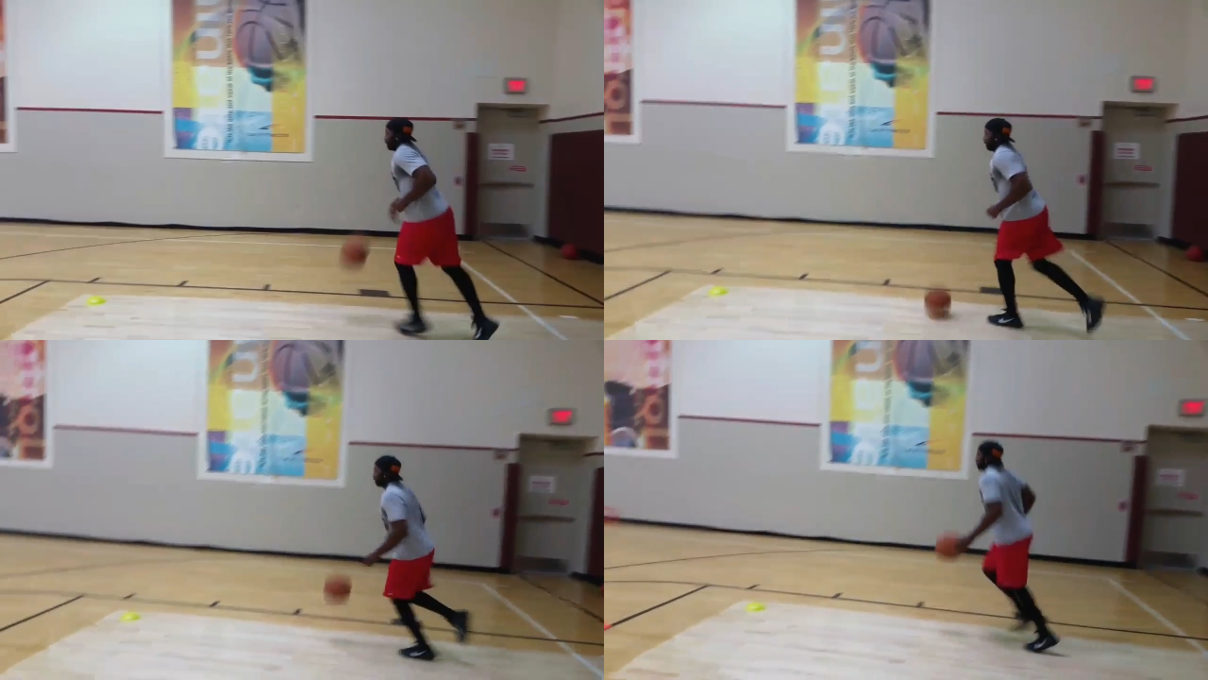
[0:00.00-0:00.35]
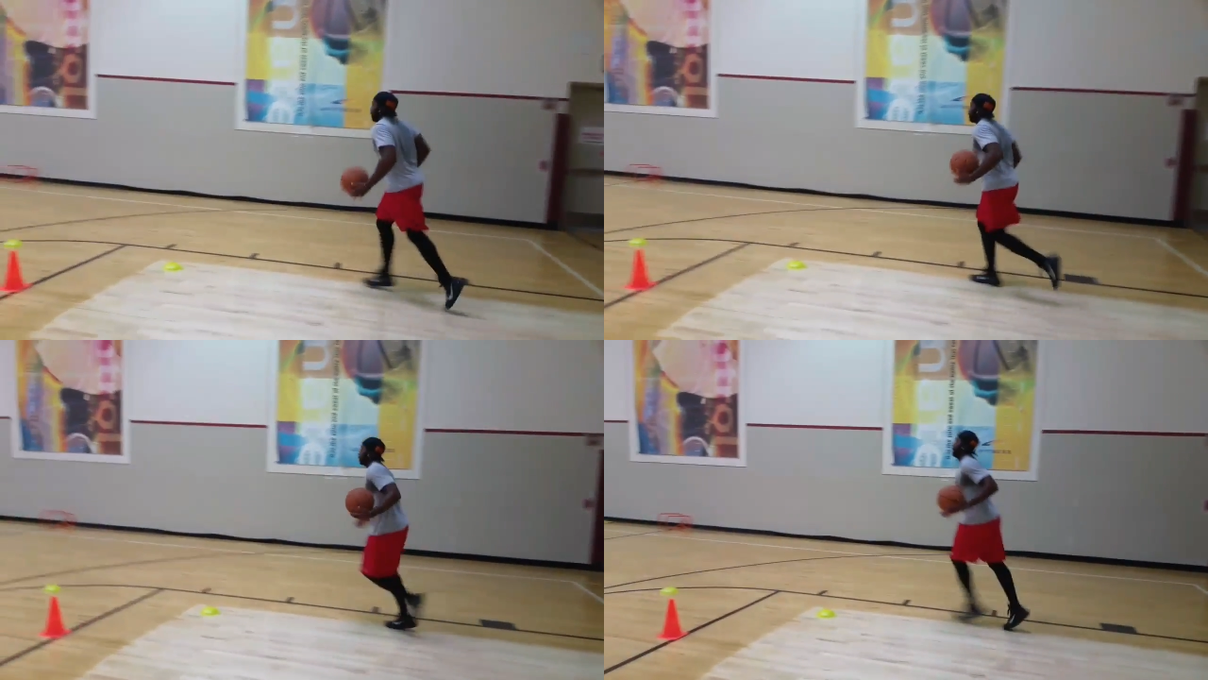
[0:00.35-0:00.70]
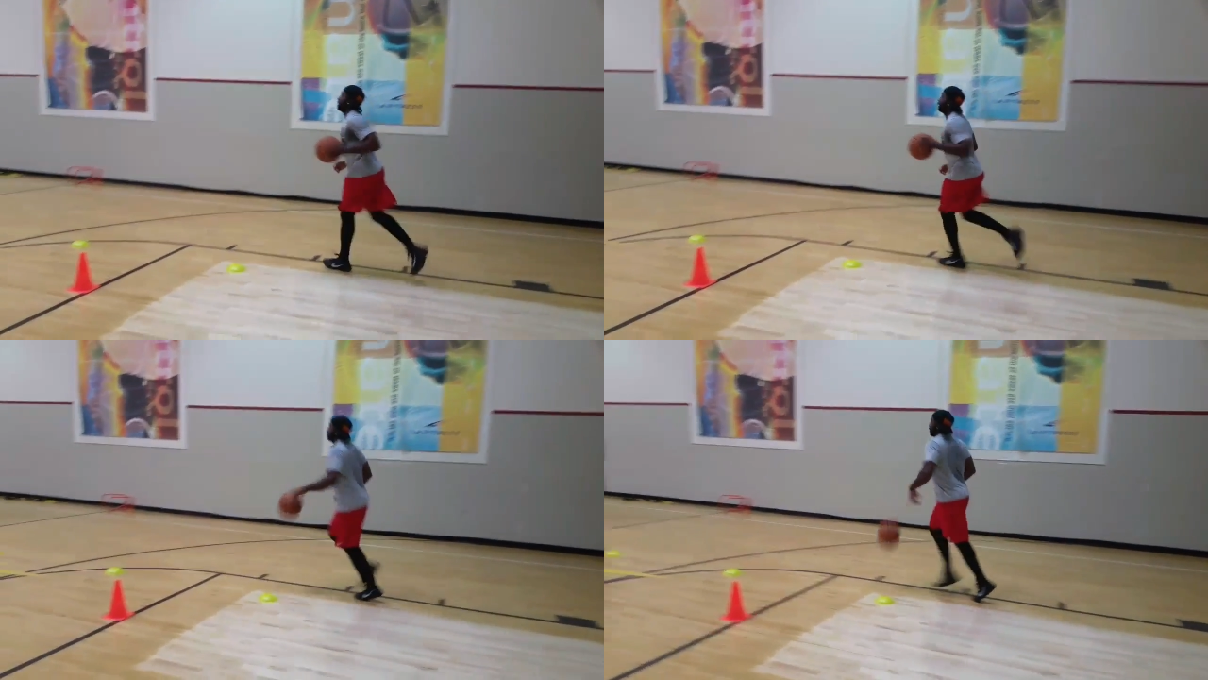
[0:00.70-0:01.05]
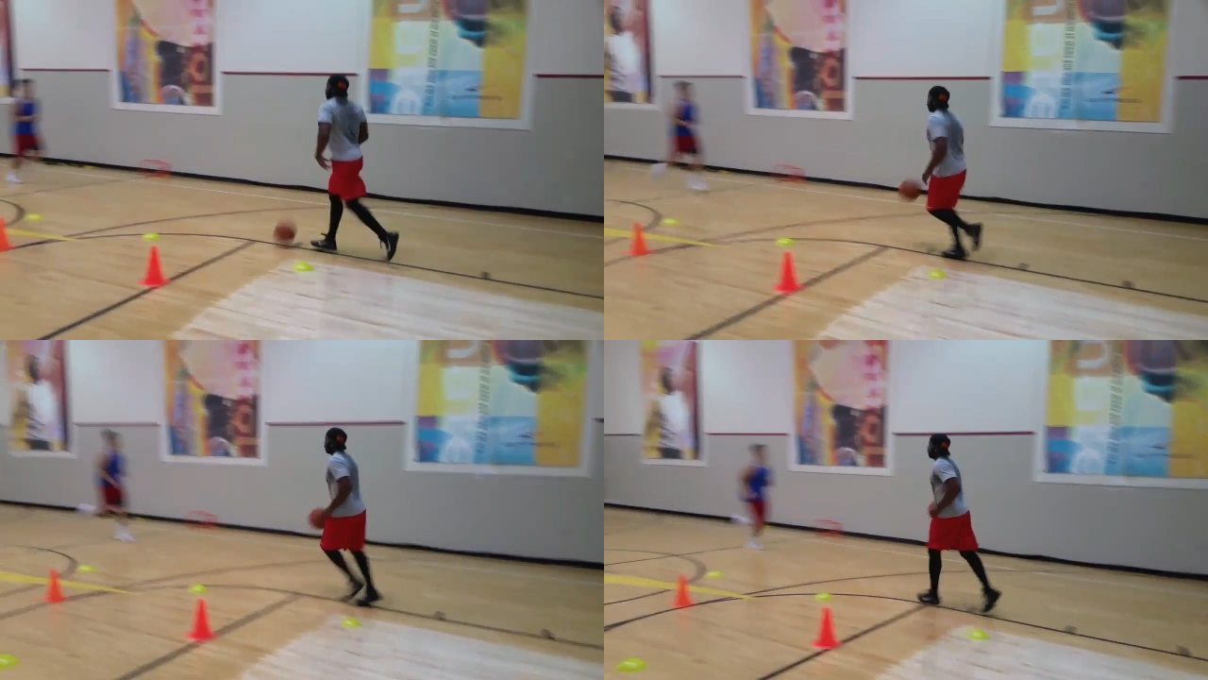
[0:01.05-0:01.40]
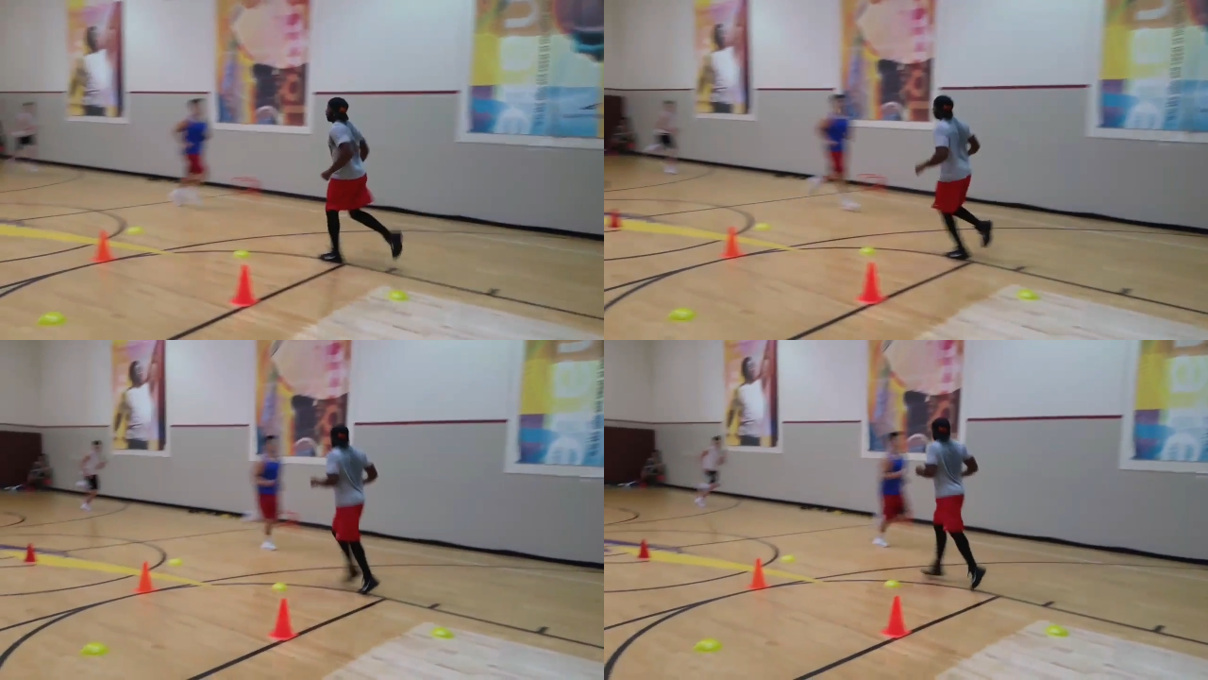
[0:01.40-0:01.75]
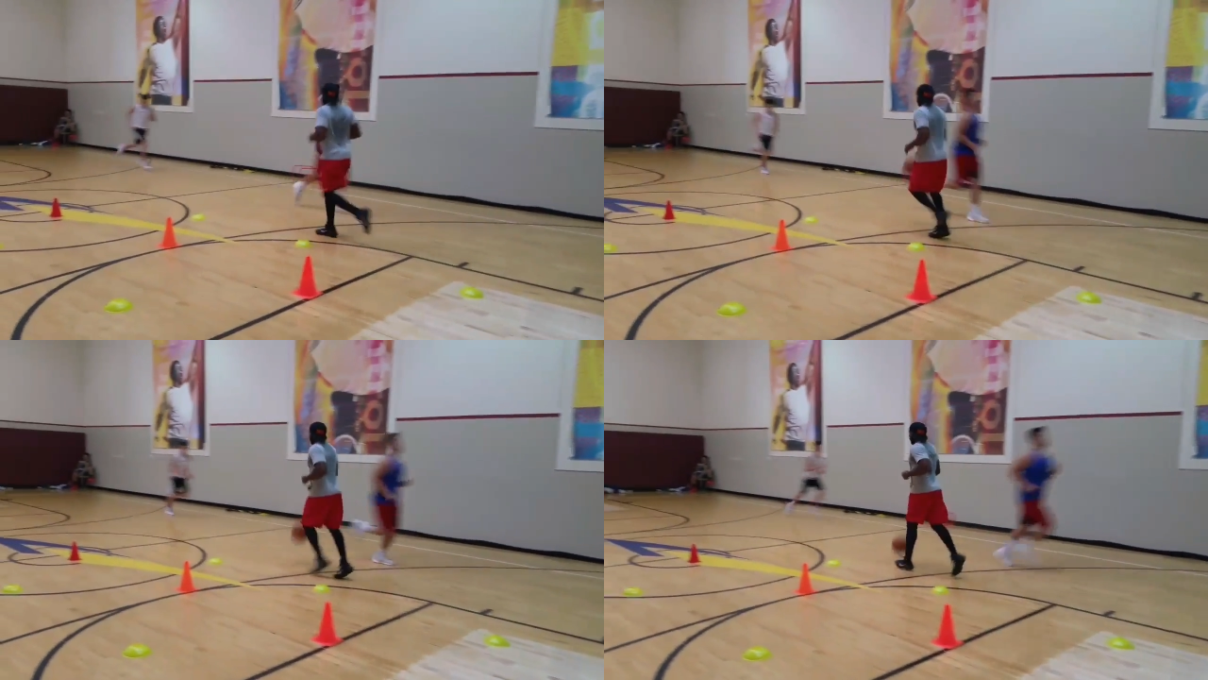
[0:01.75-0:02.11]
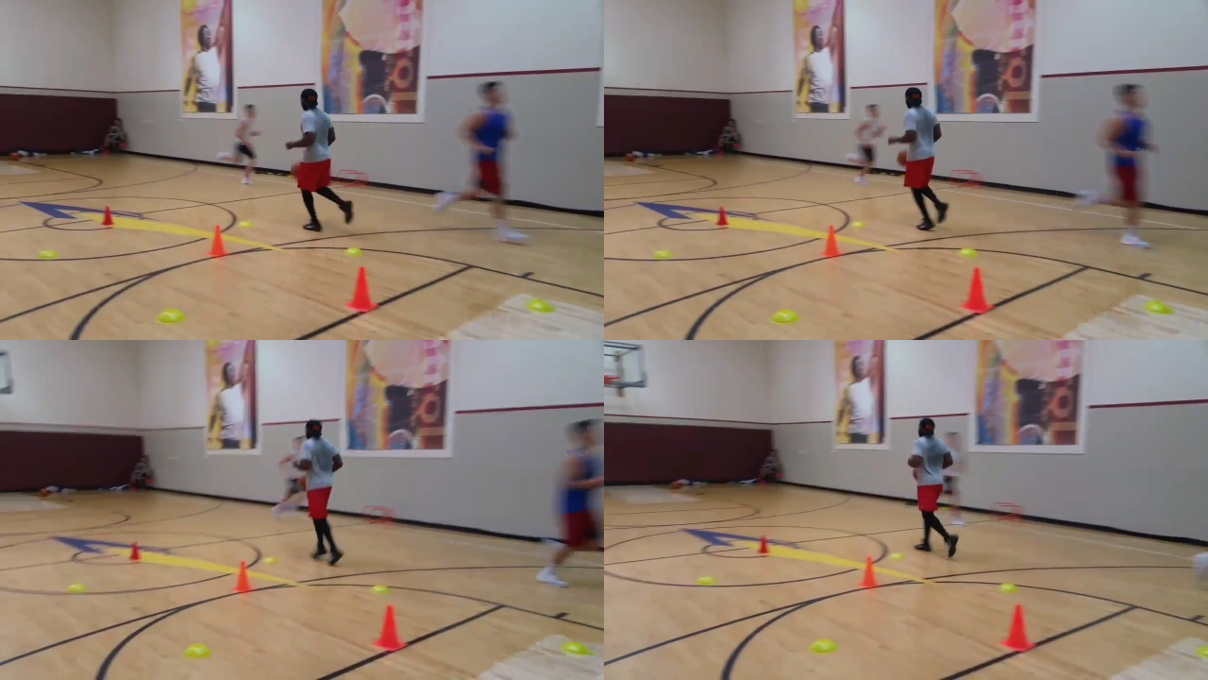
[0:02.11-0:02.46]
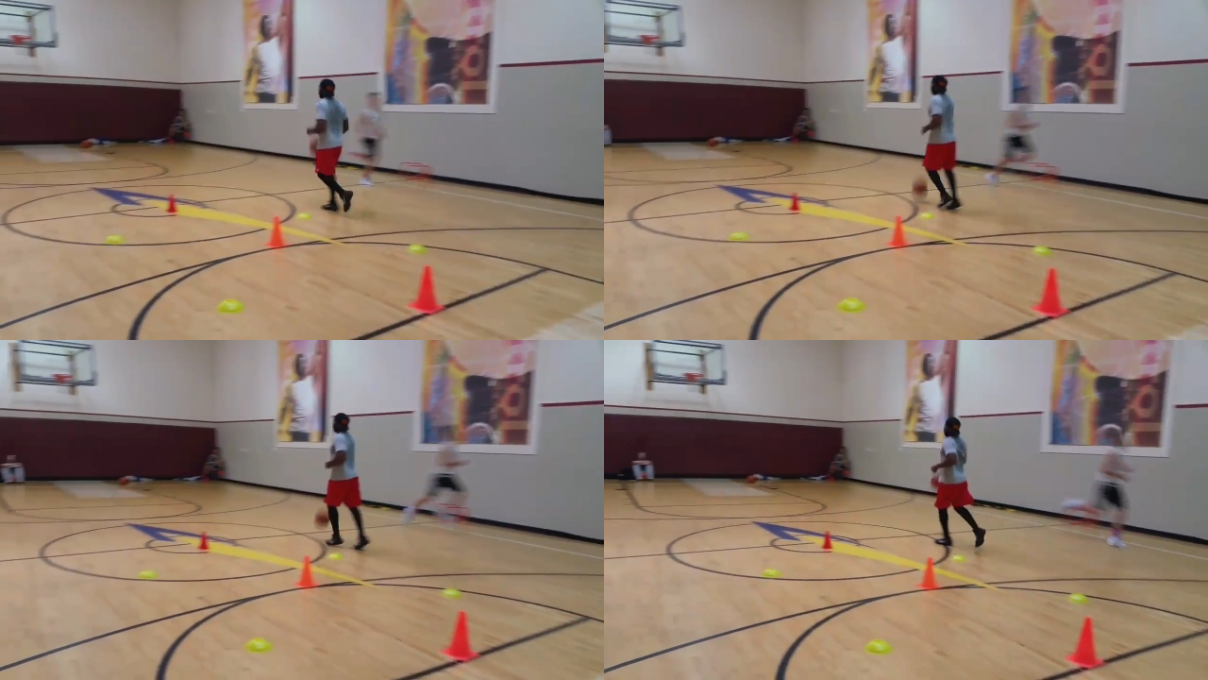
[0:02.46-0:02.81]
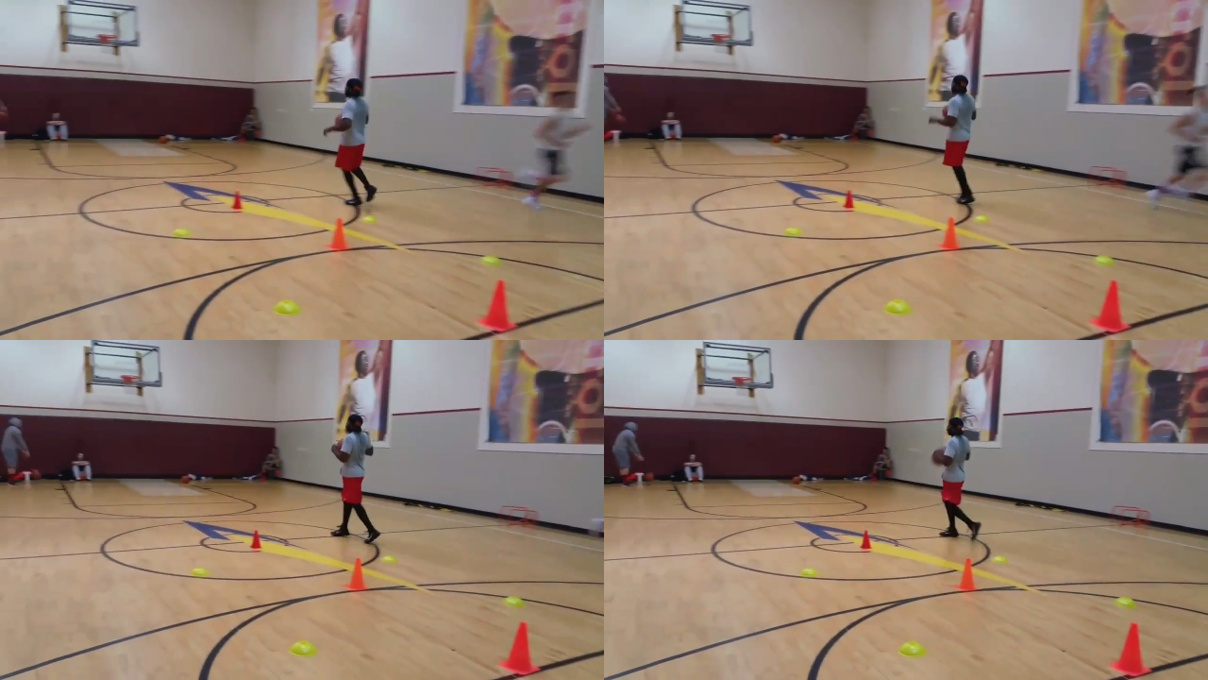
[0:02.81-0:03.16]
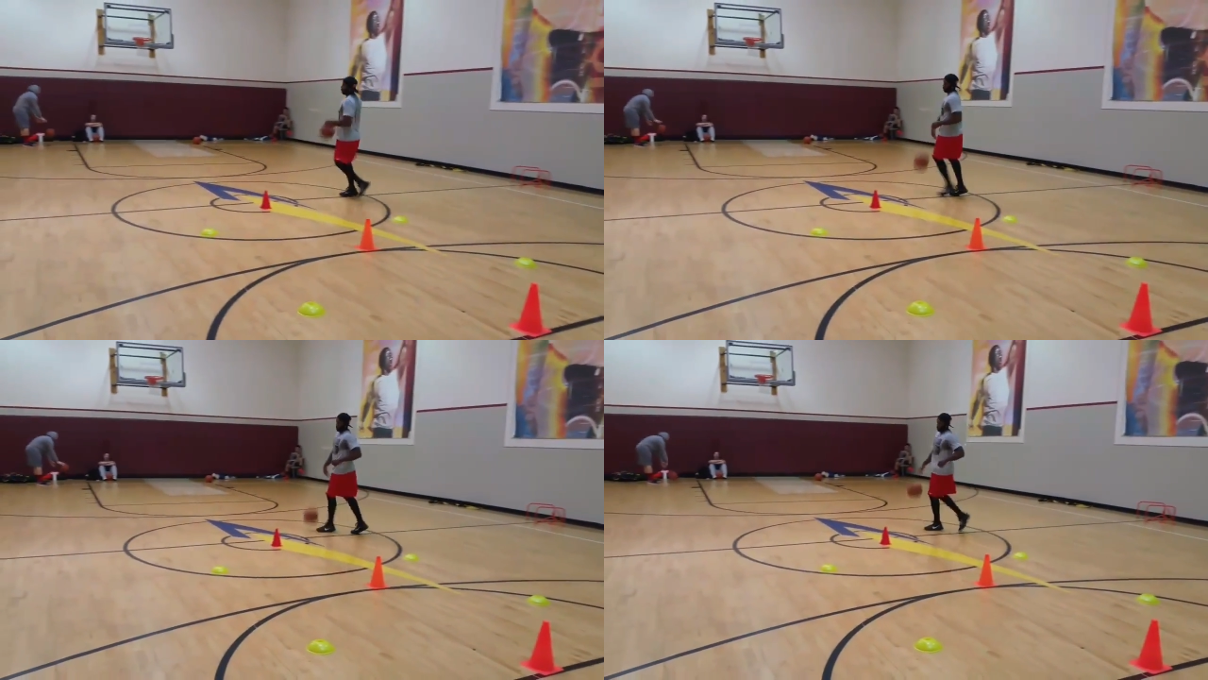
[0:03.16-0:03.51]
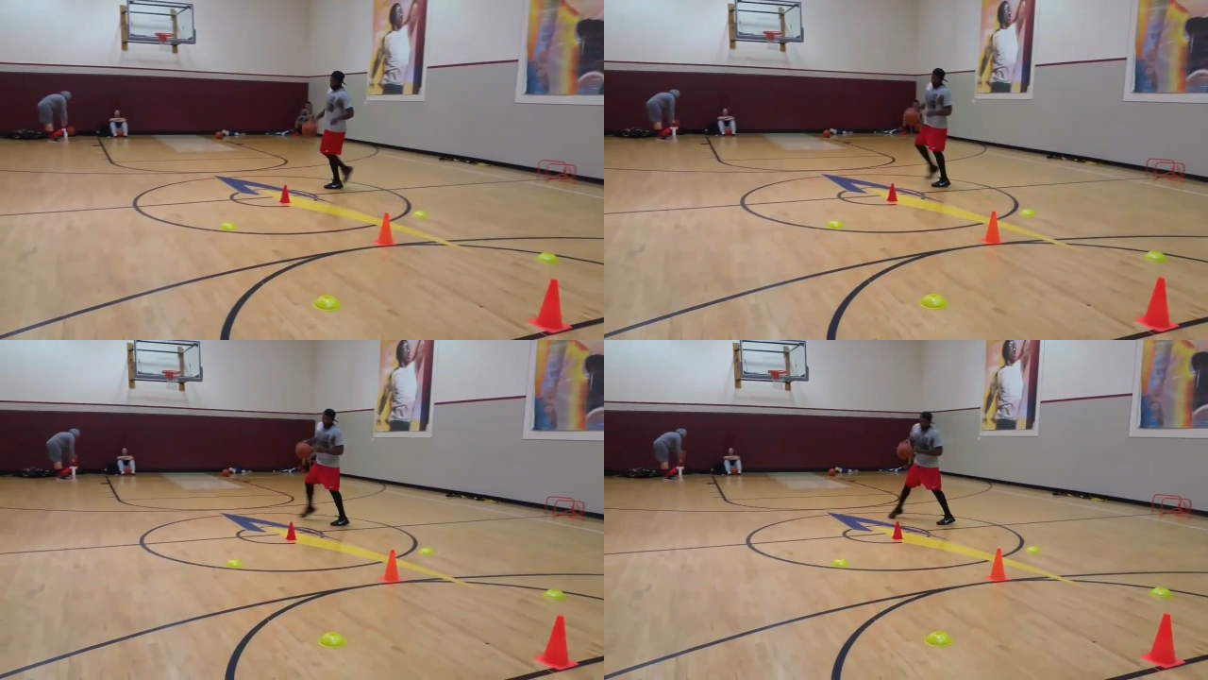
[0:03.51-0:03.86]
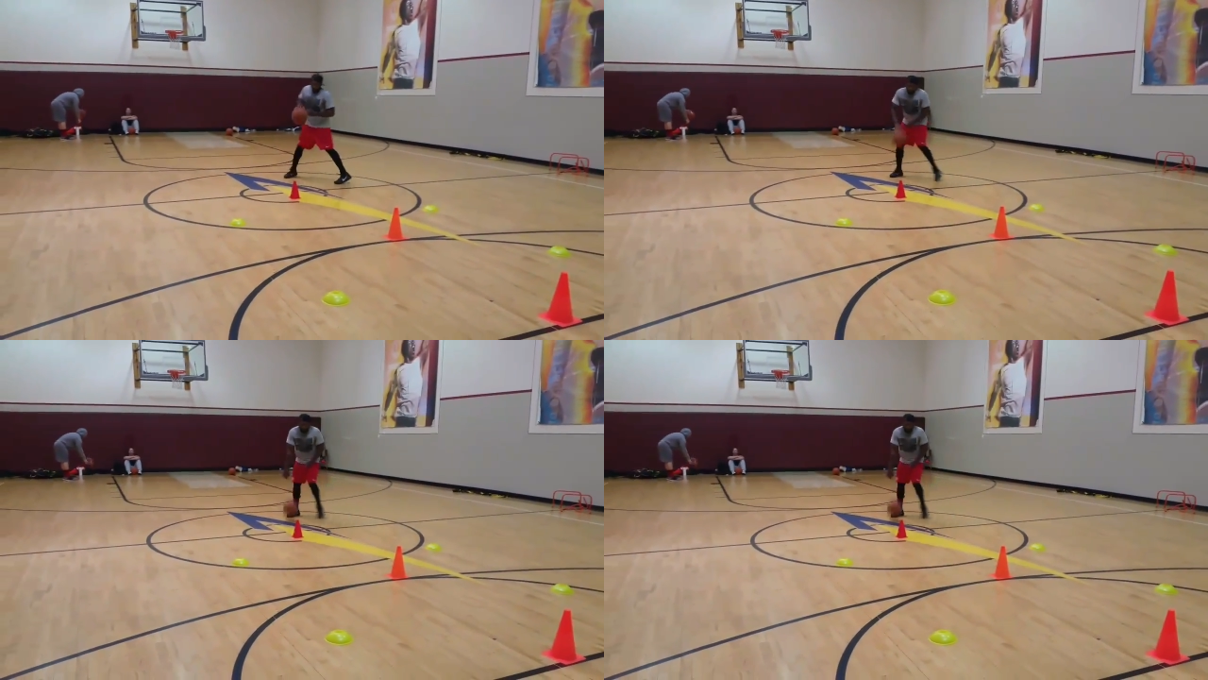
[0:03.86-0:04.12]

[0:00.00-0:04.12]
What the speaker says: (no speaker visible)